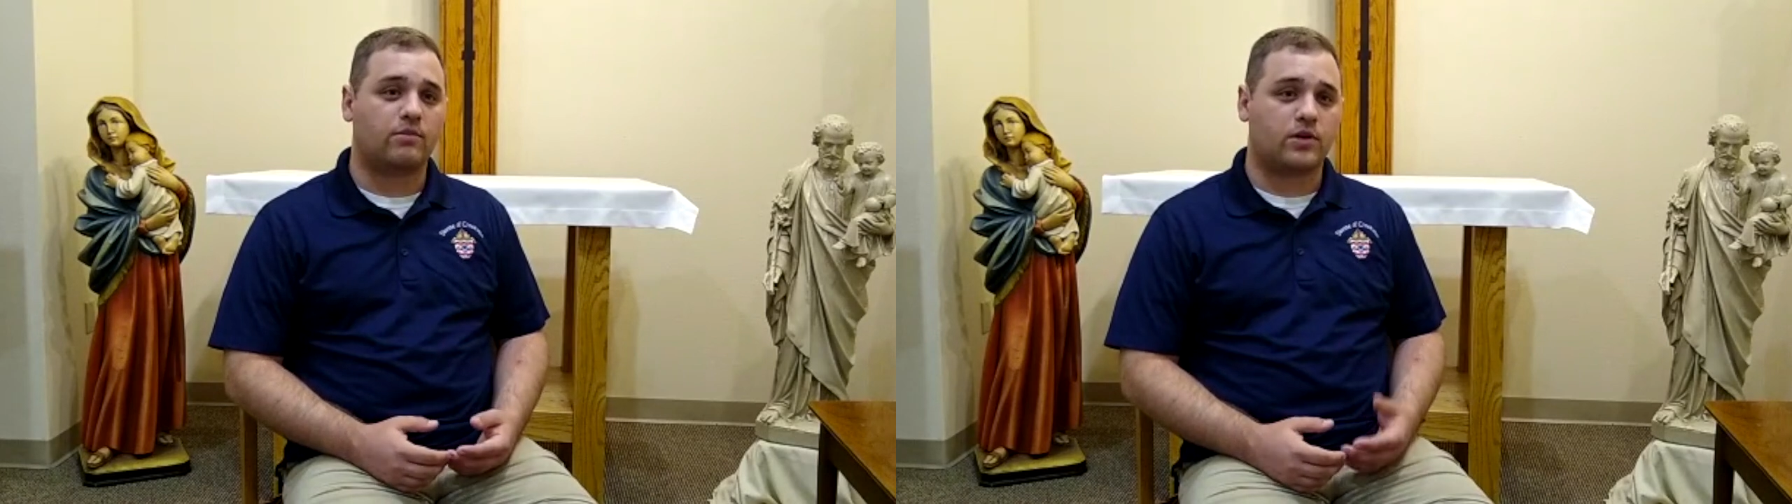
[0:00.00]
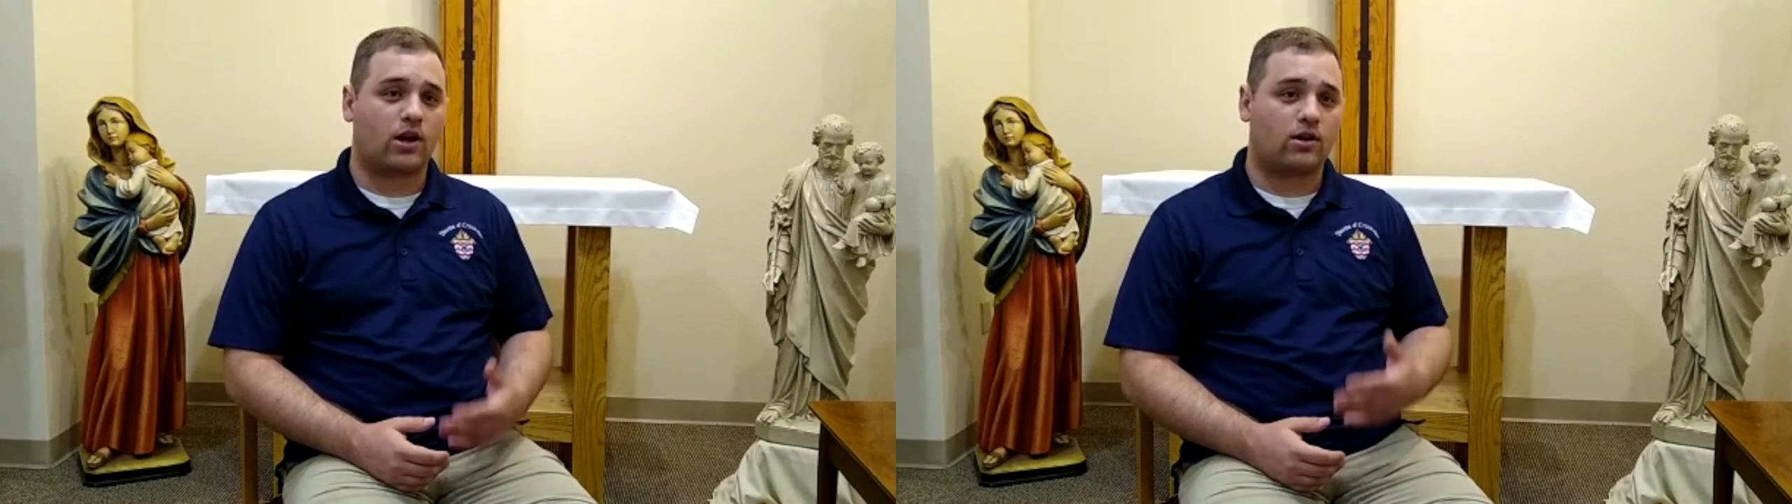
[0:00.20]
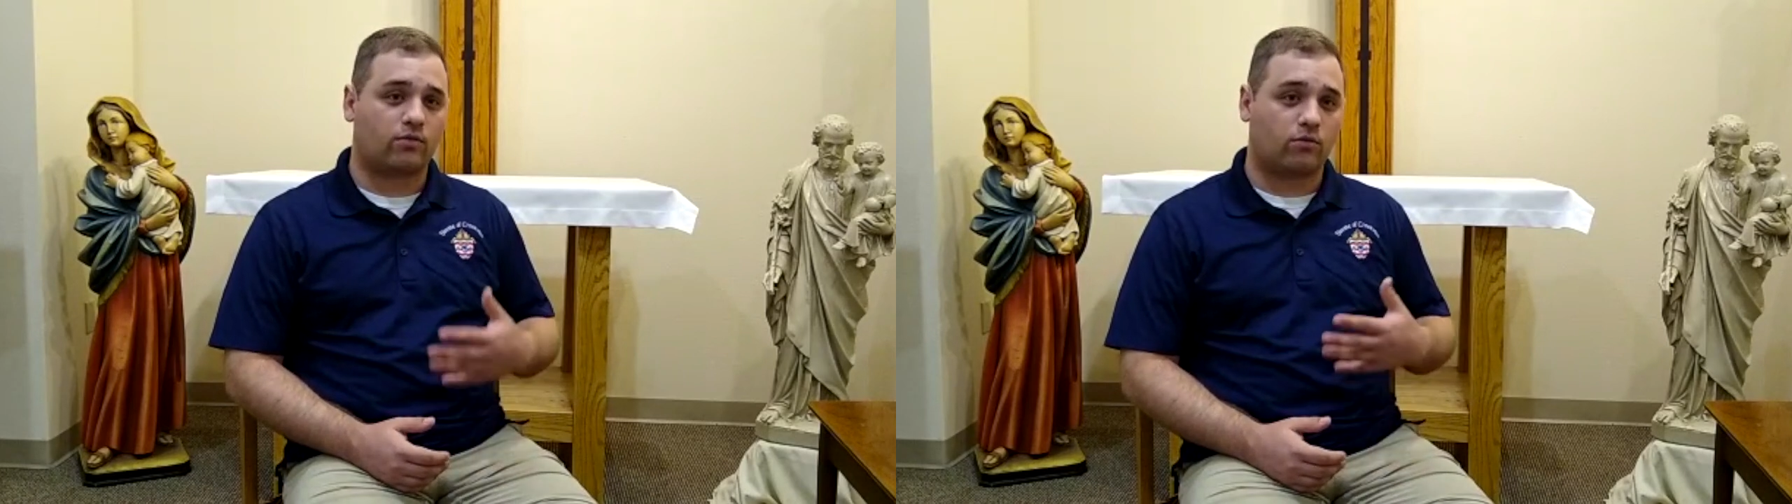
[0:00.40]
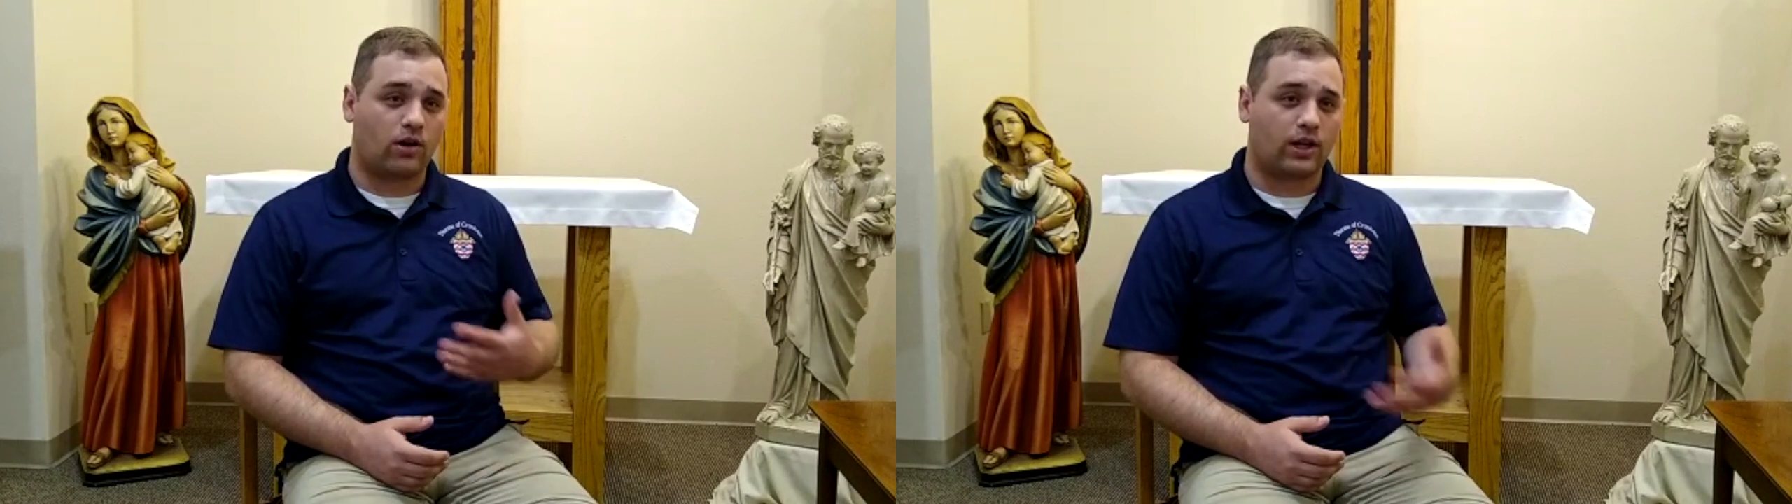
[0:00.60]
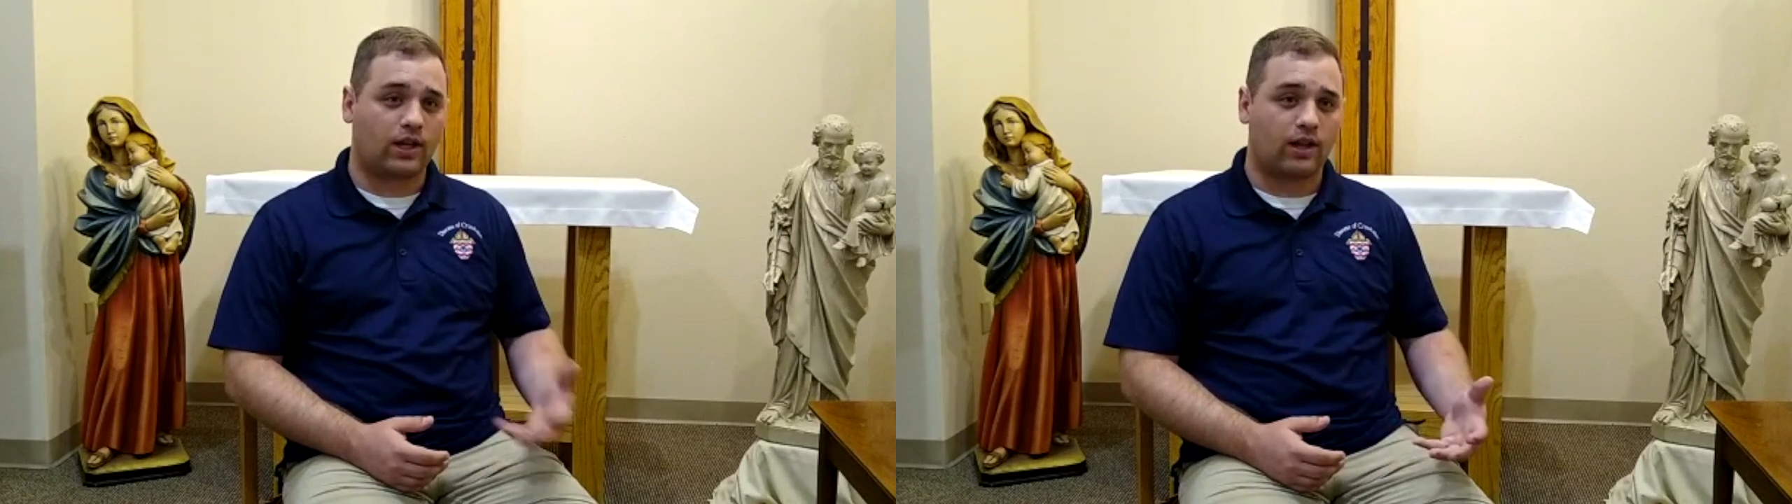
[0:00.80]
I'm tired of
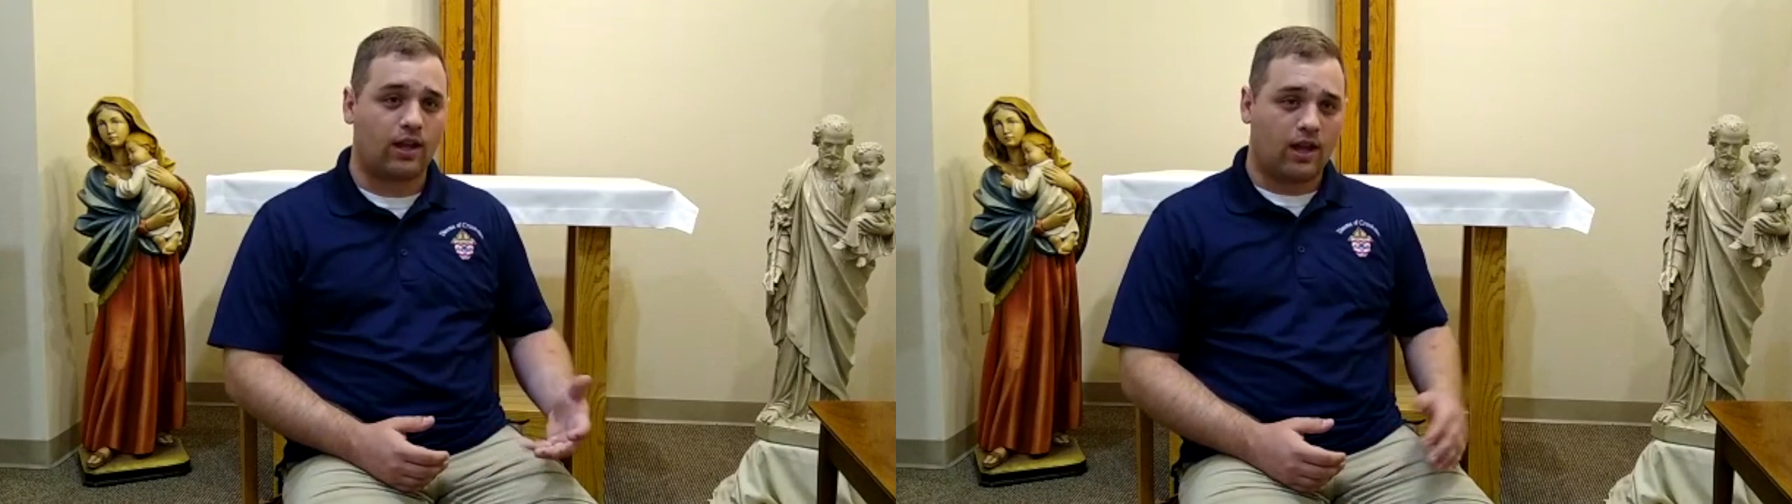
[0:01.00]
running.